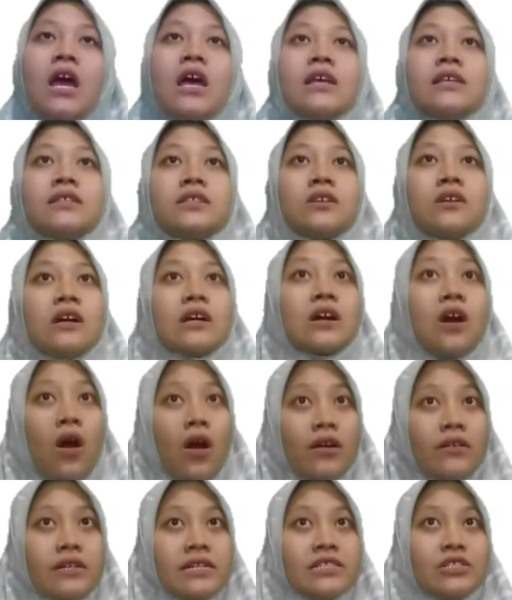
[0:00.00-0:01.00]
So
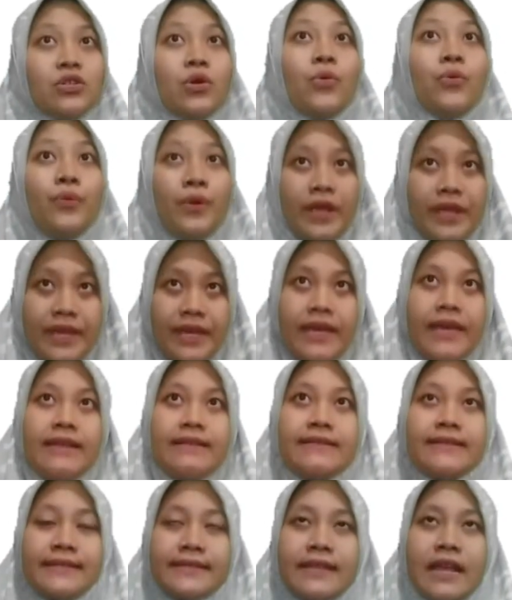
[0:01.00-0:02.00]
according to
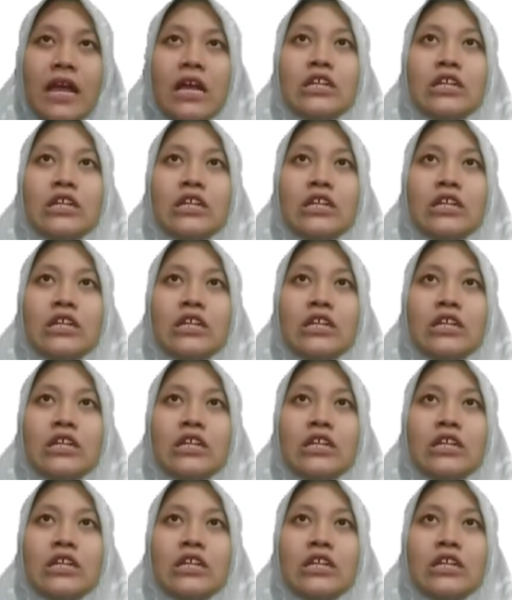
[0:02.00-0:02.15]
Wickens,